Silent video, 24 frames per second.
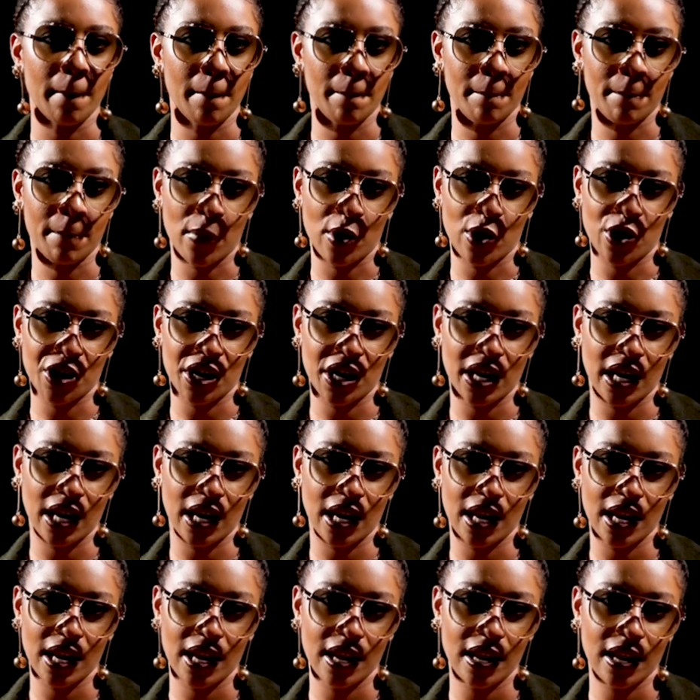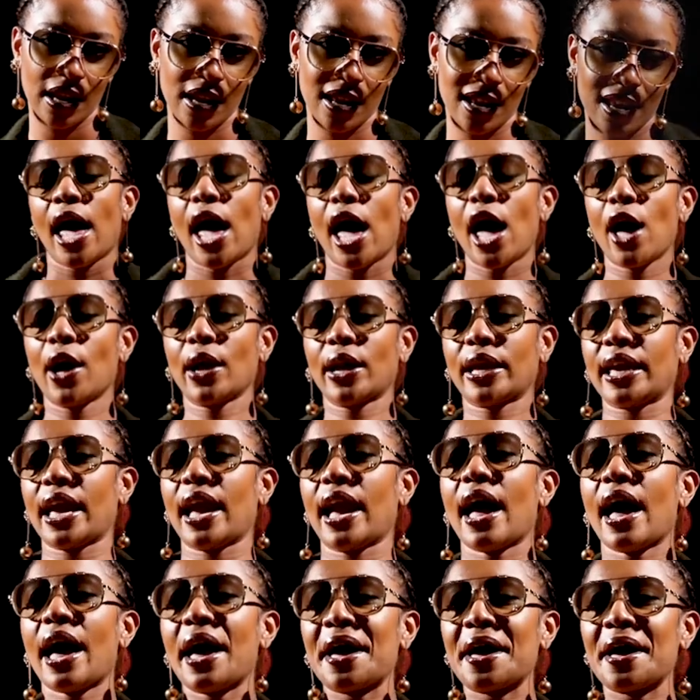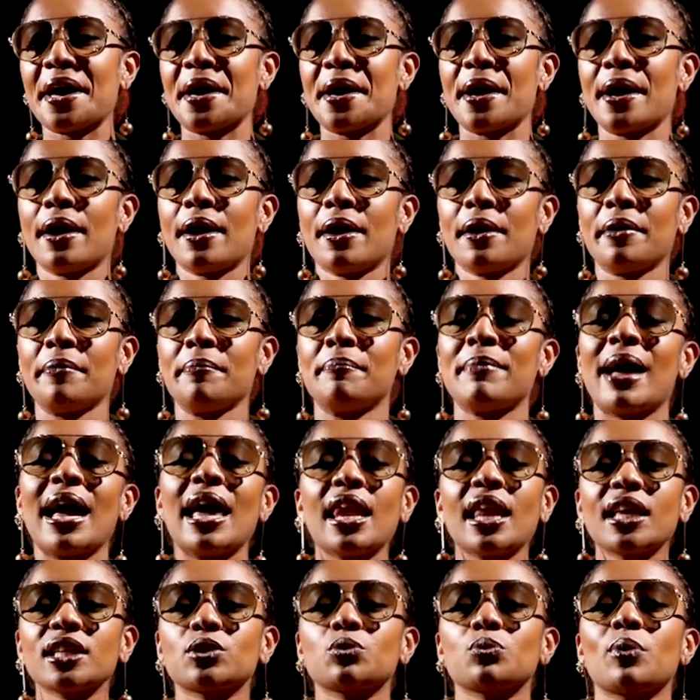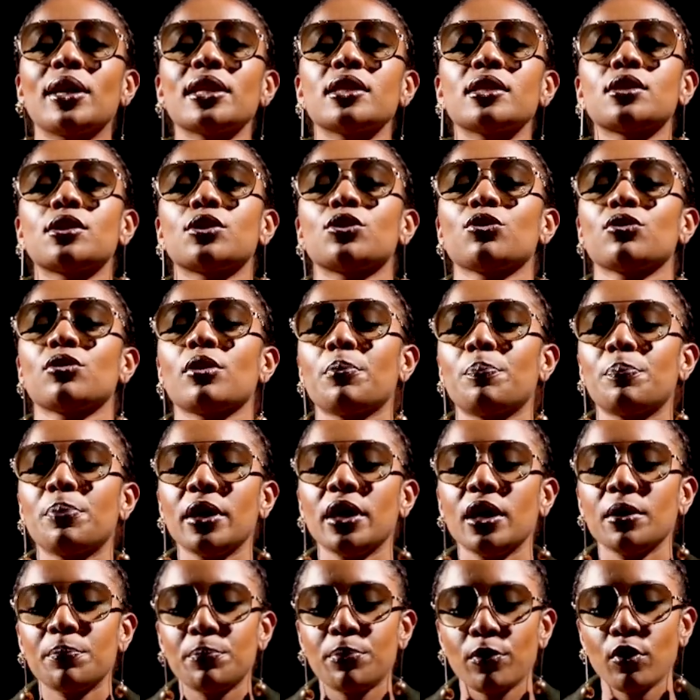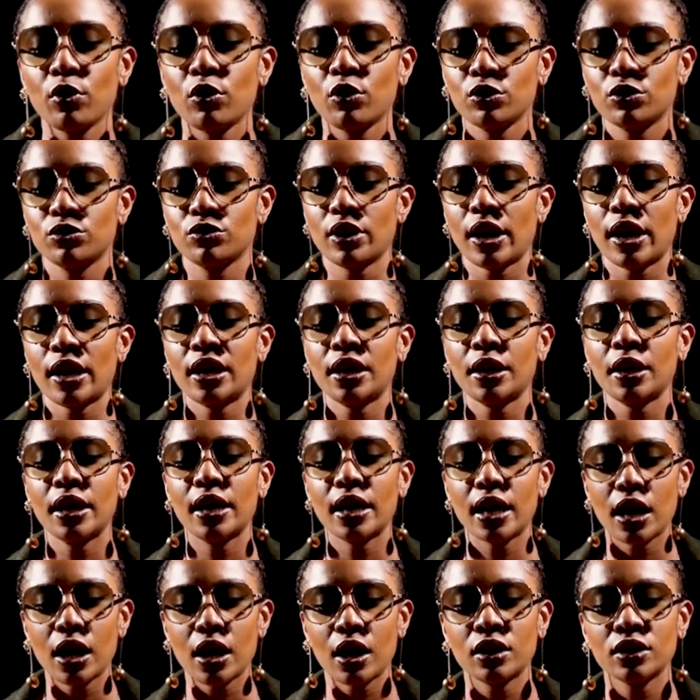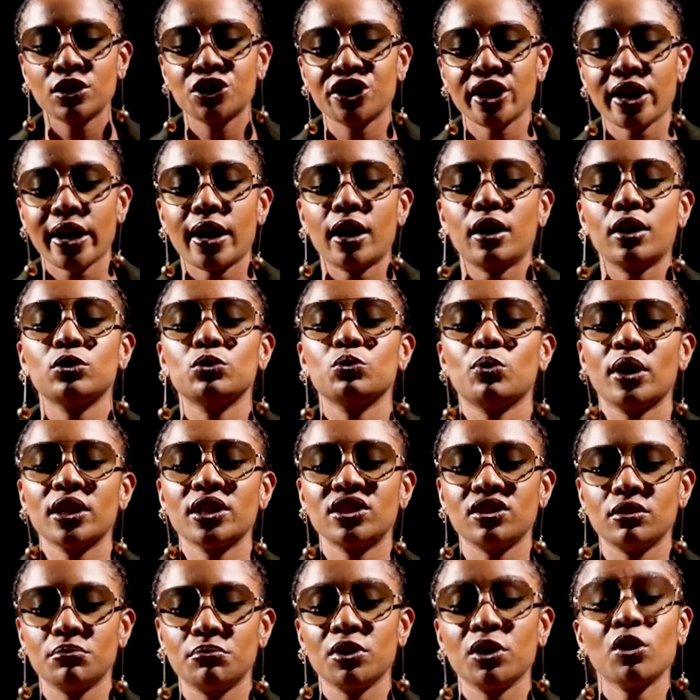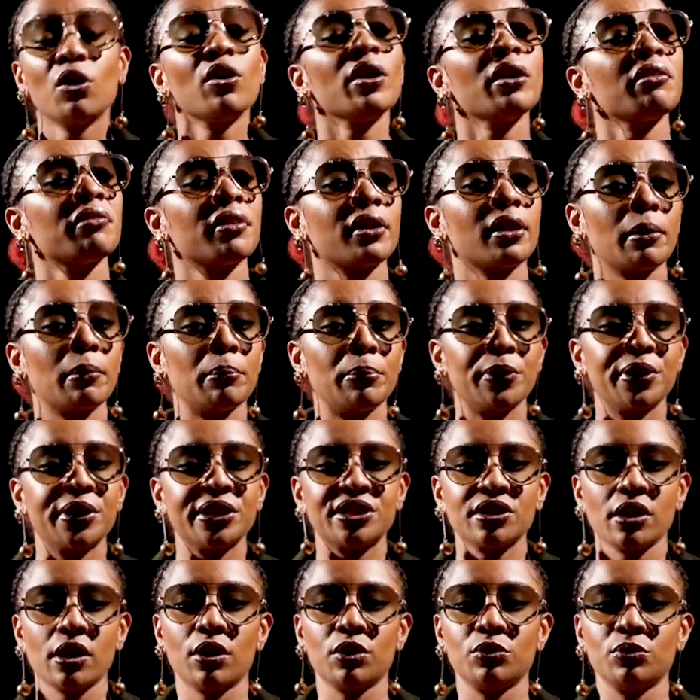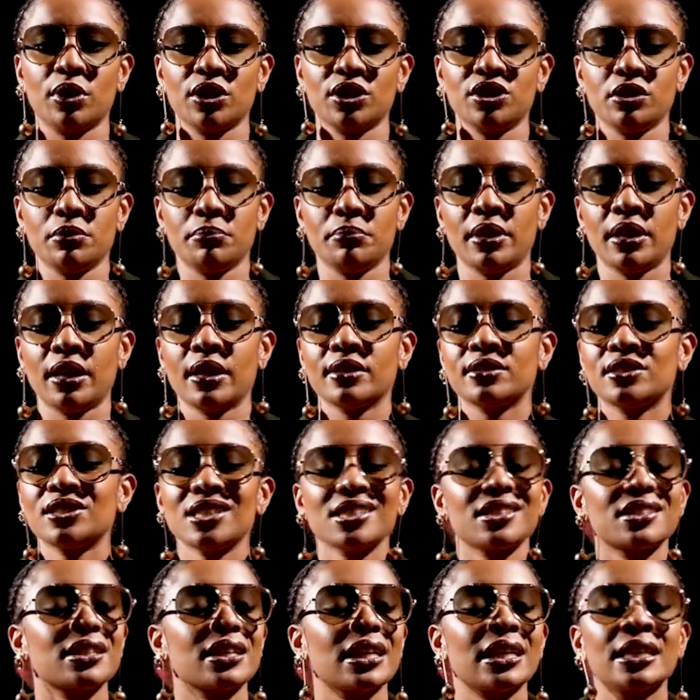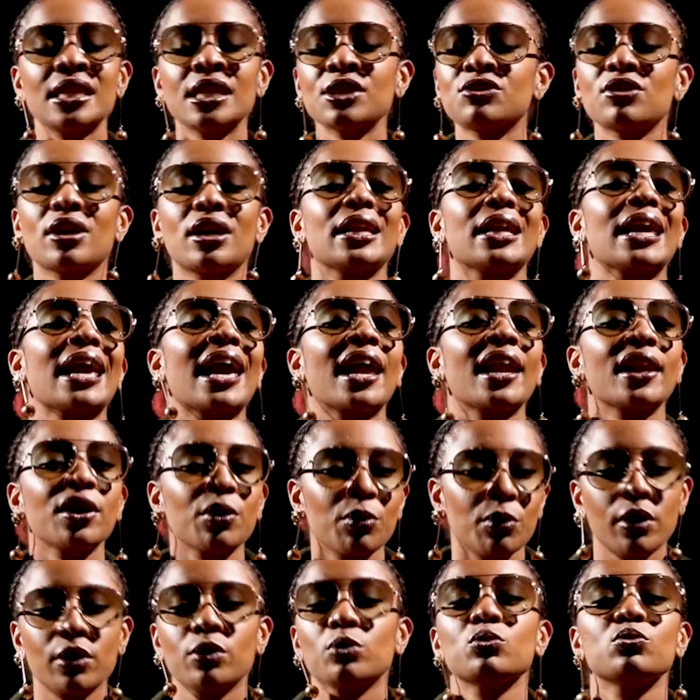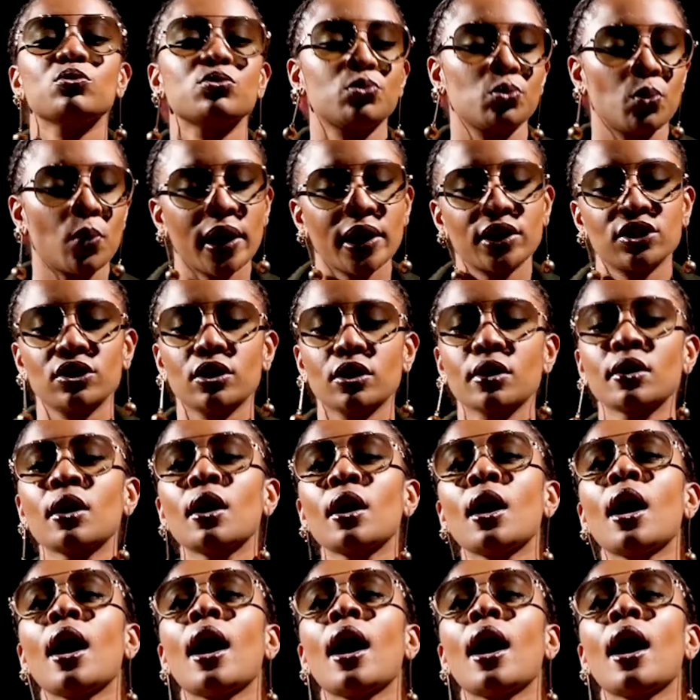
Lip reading: Money. Okay, my last words to the people, or to any girl child watching me, or even a boy child watching me, just literally anyone who's watching.